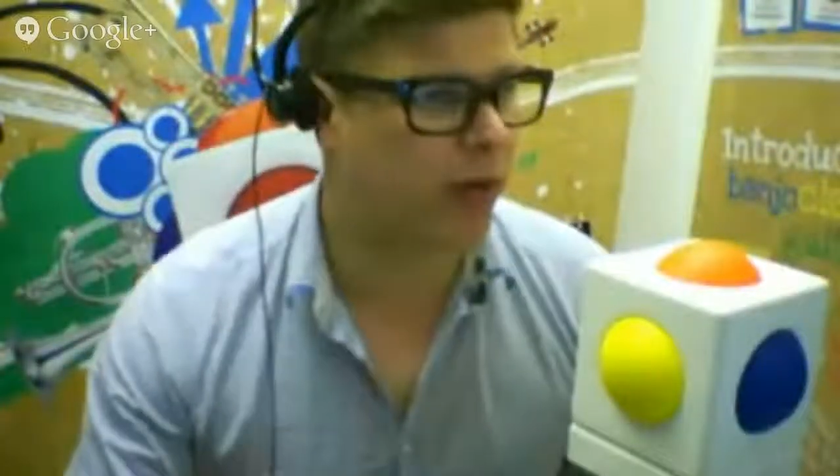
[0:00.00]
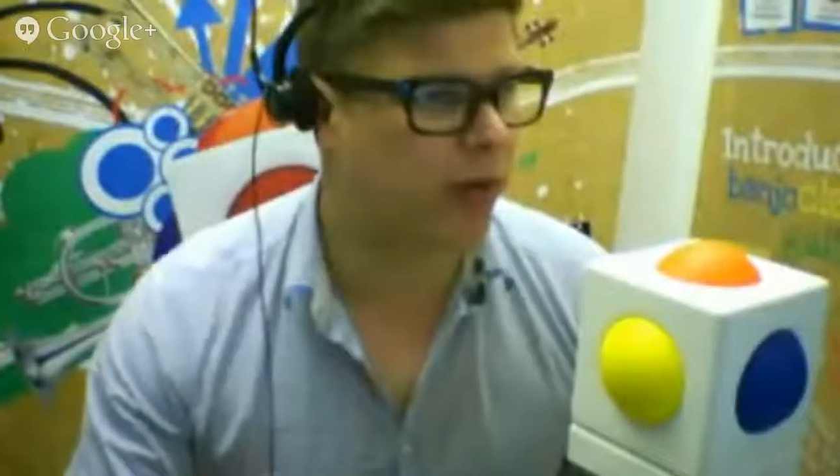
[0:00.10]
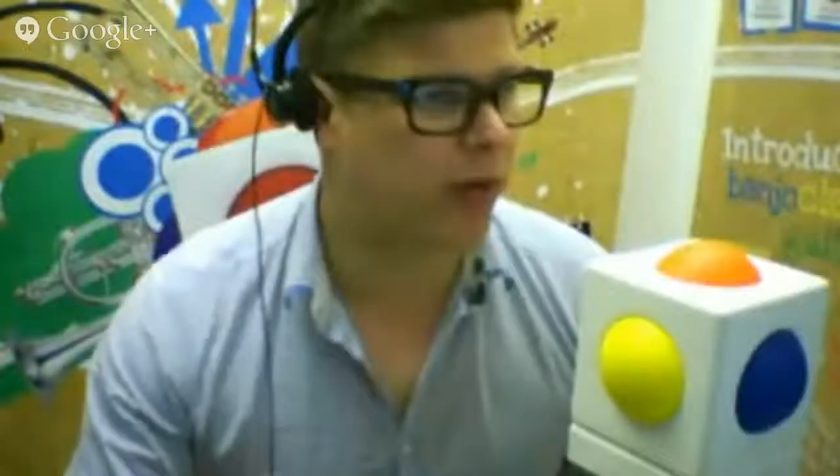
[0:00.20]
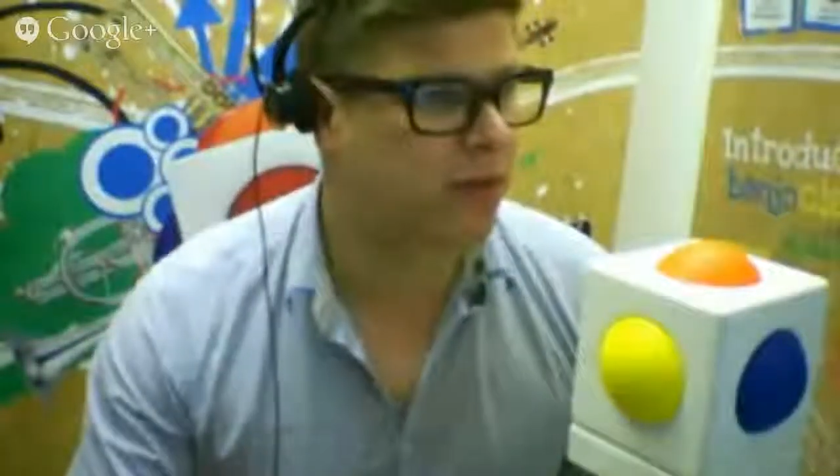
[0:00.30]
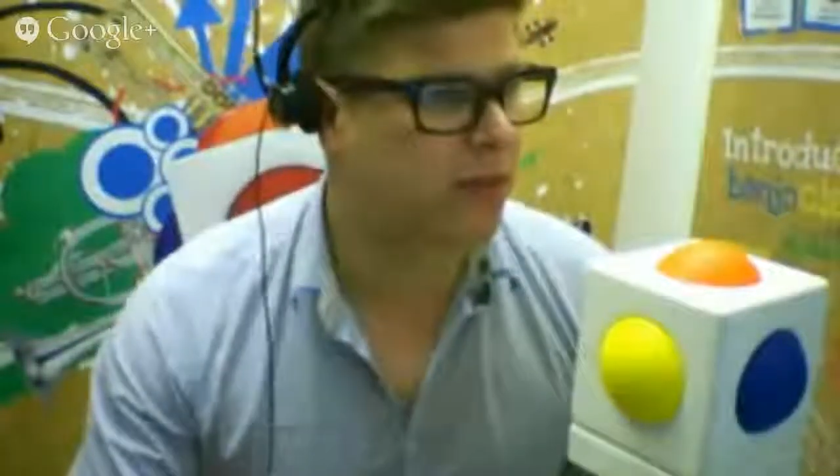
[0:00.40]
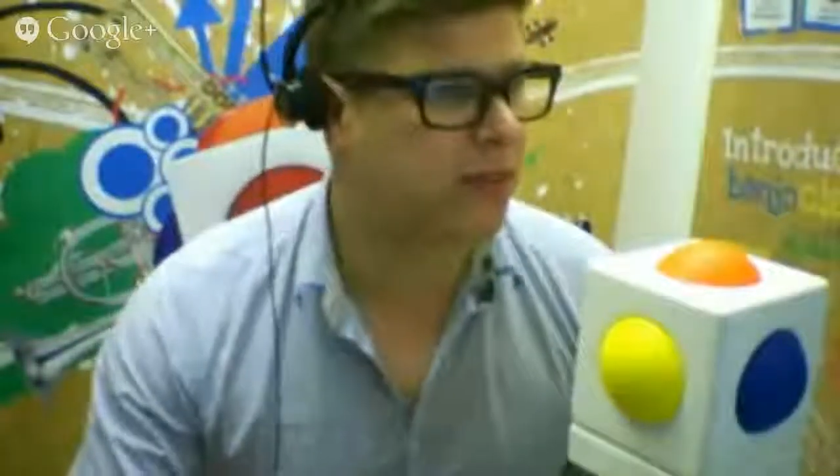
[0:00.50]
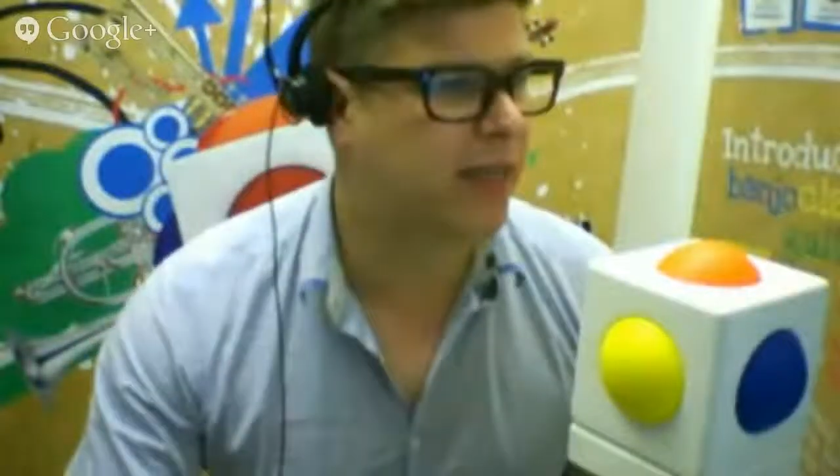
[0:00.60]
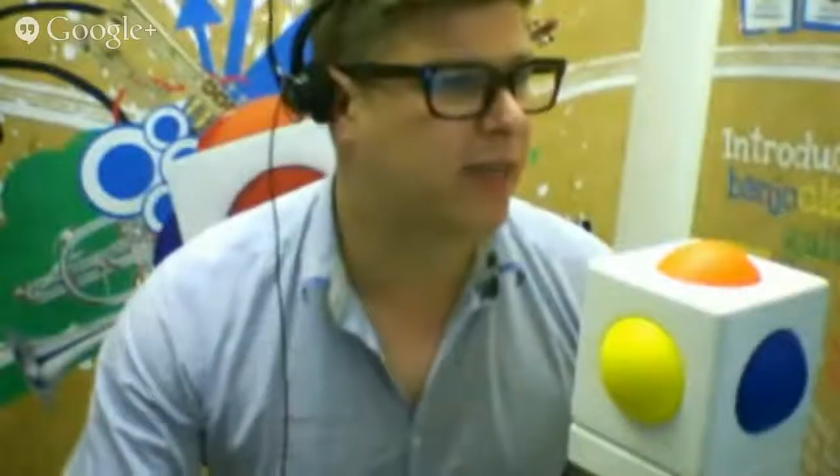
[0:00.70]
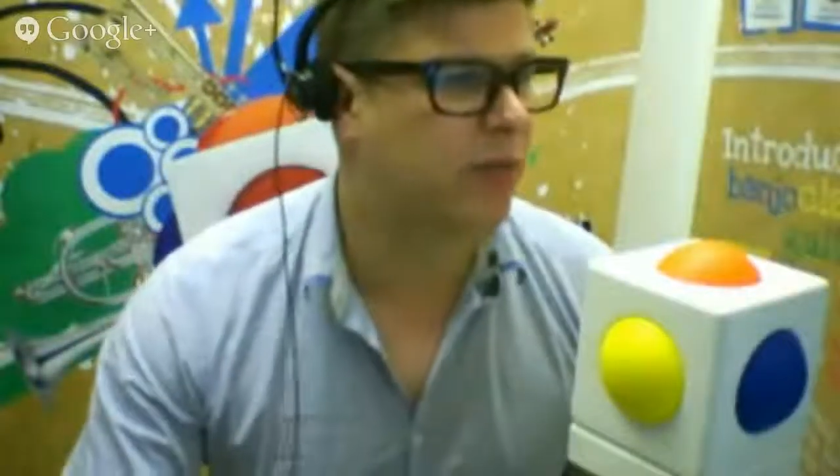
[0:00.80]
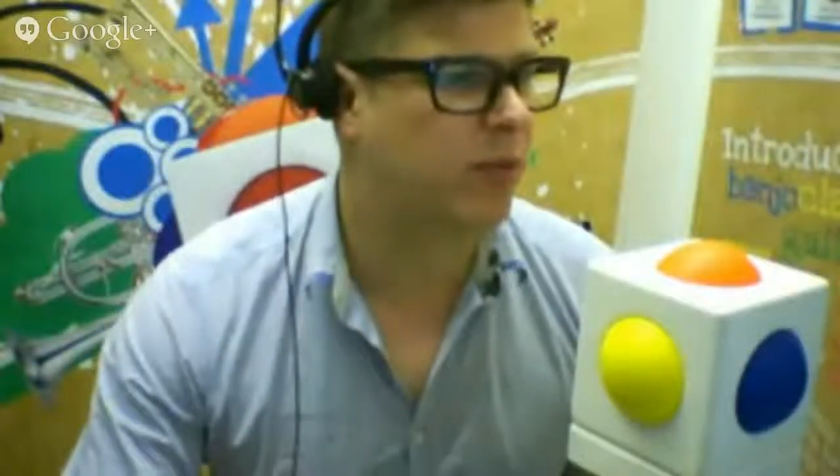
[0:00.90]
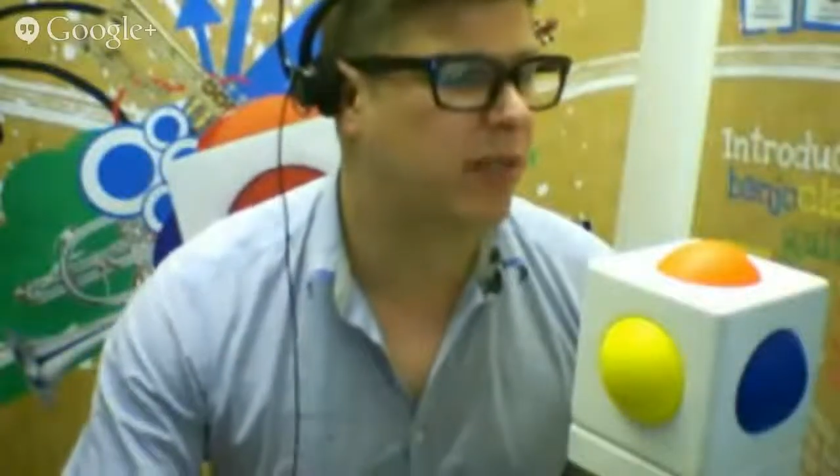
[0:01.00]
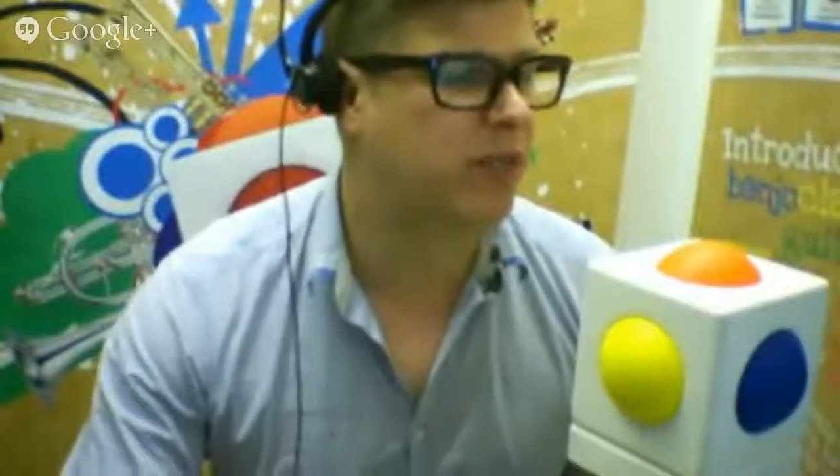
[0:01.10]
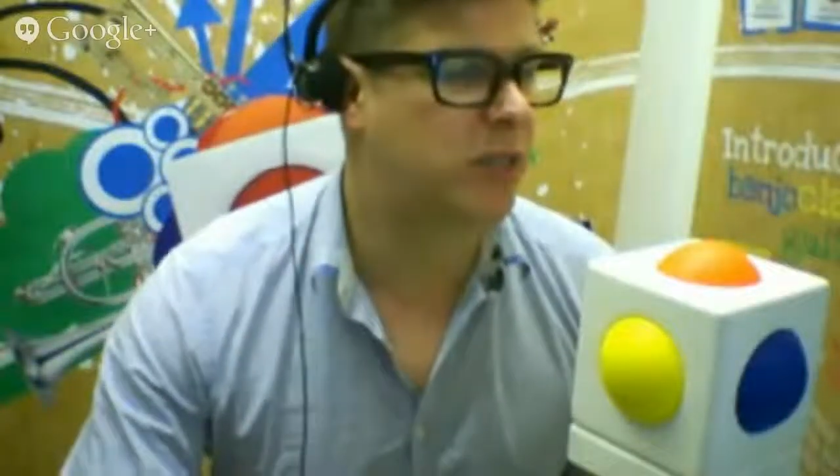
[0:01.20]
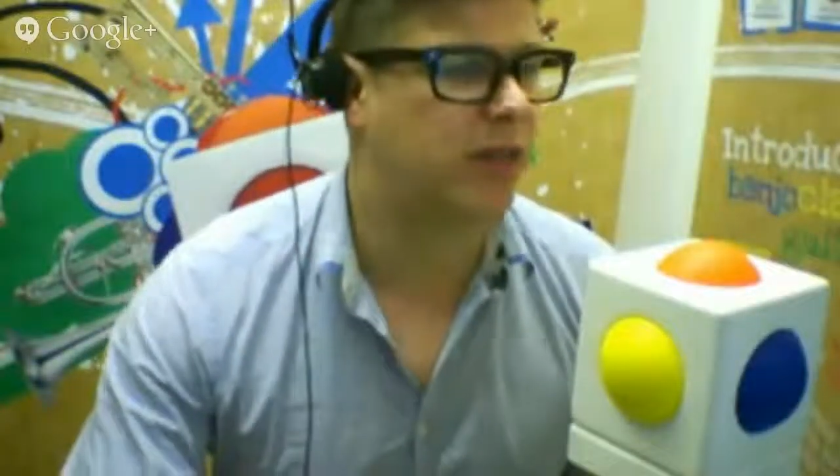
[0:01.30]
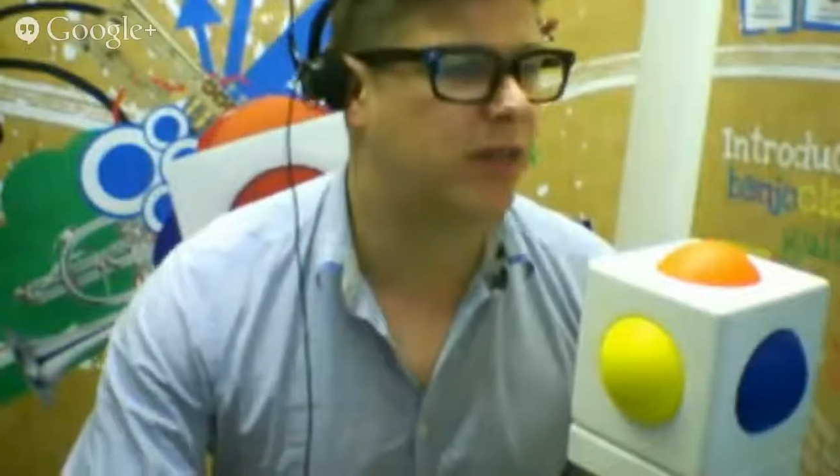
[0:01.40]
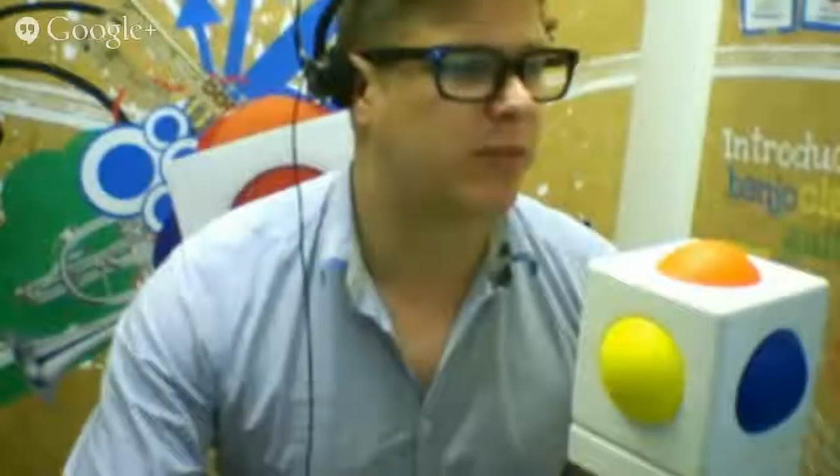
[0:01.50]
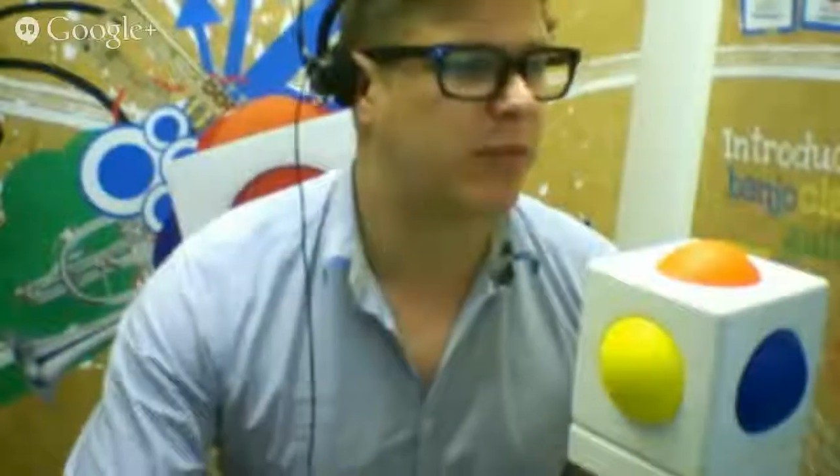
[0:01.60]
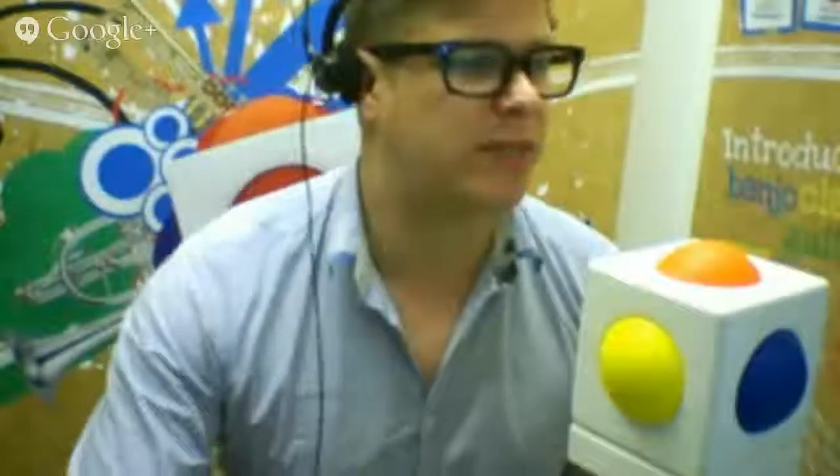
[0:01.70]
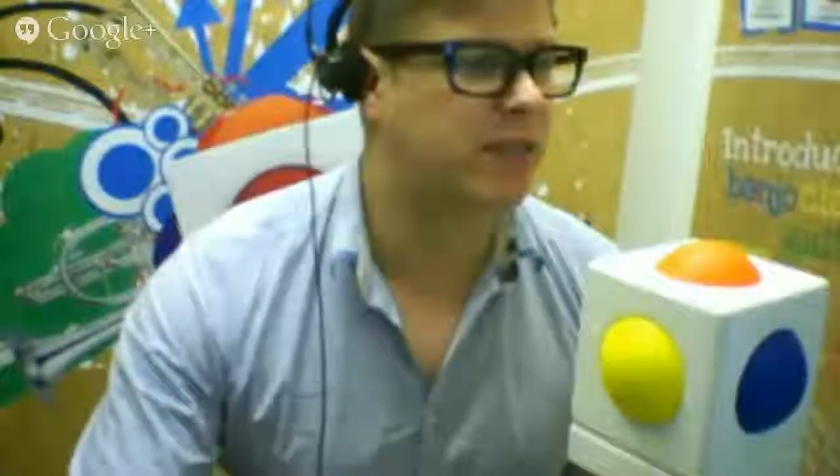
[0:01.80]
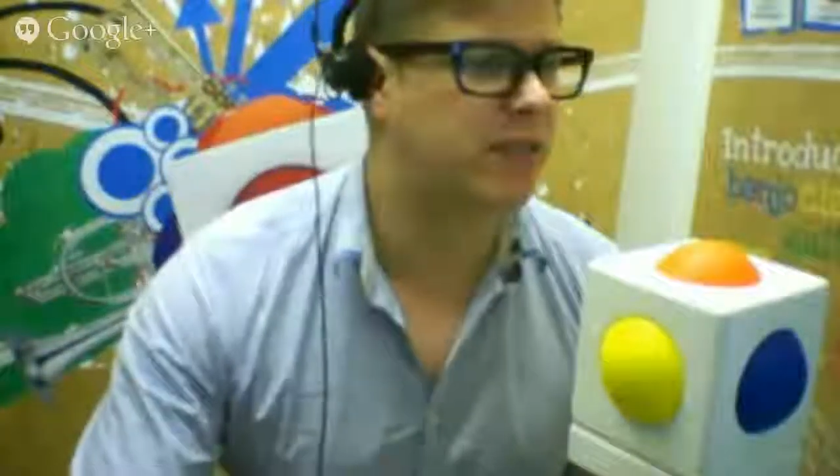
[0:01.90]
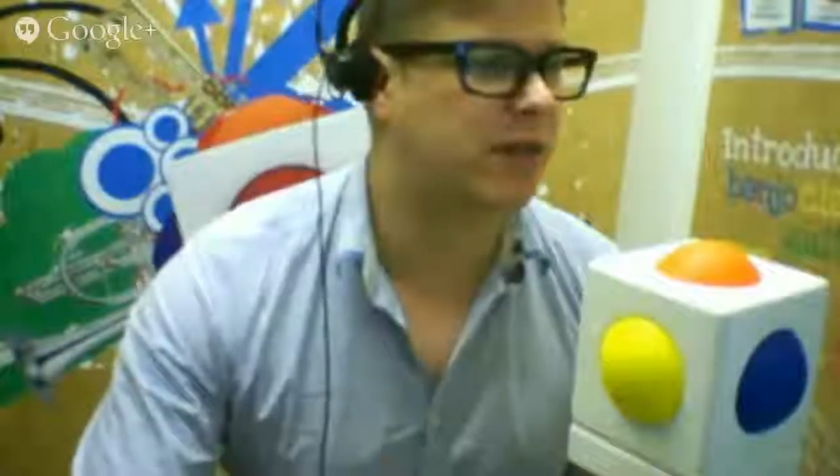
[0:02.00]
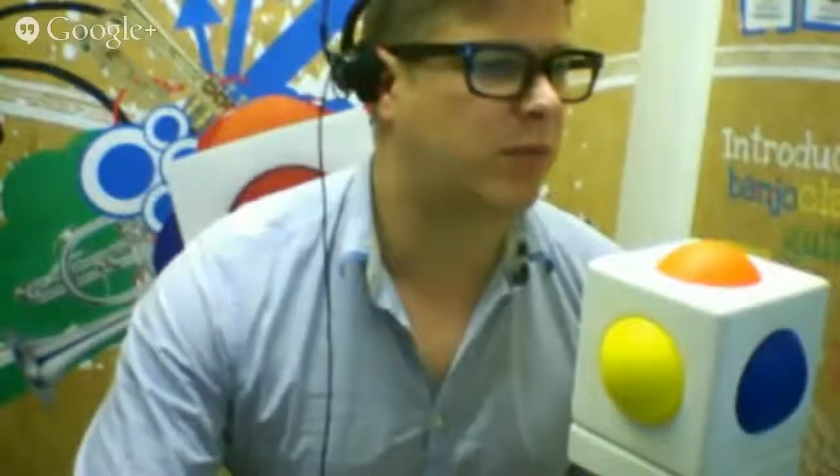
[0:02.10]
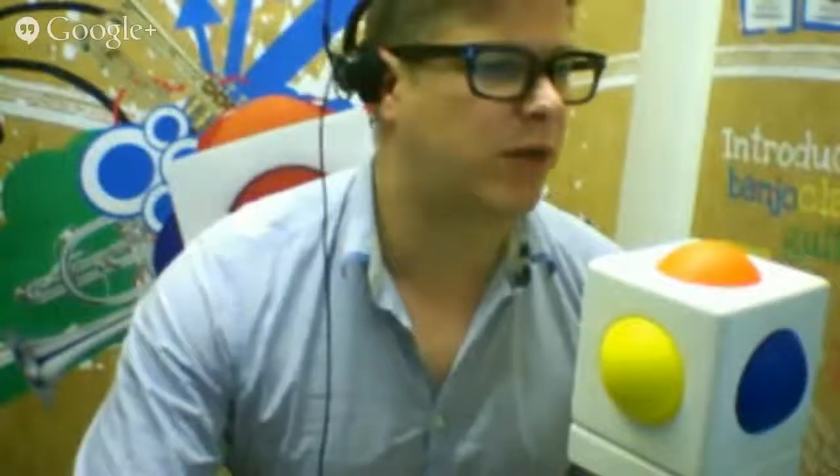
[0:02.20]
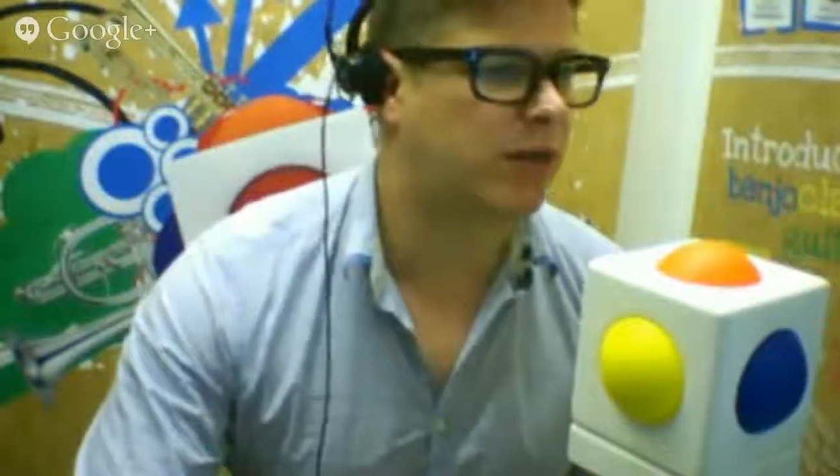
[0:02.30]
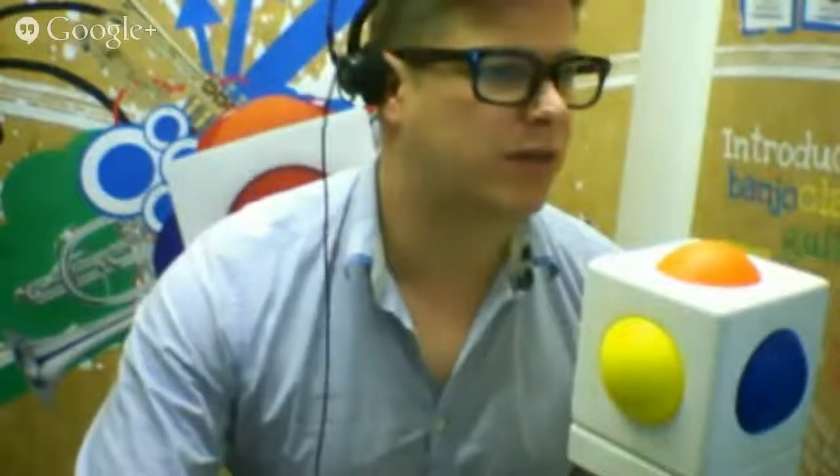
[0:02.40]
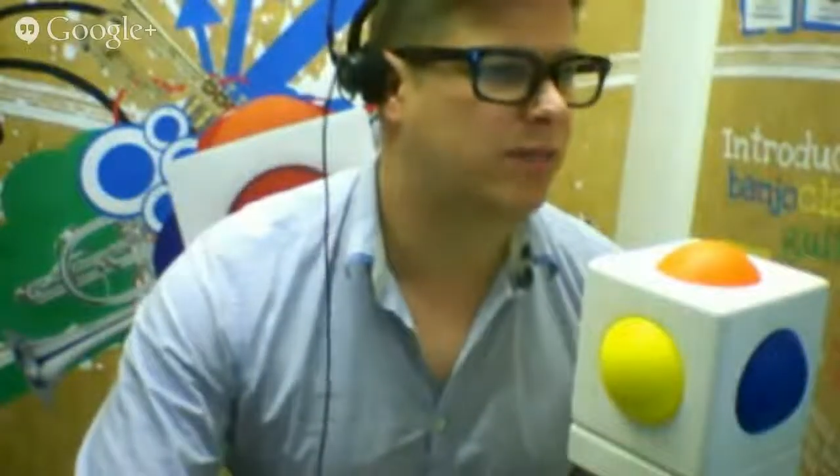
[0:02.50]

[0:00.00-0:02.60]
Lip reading: else. Let's let her play. She's playing the bass guitar part.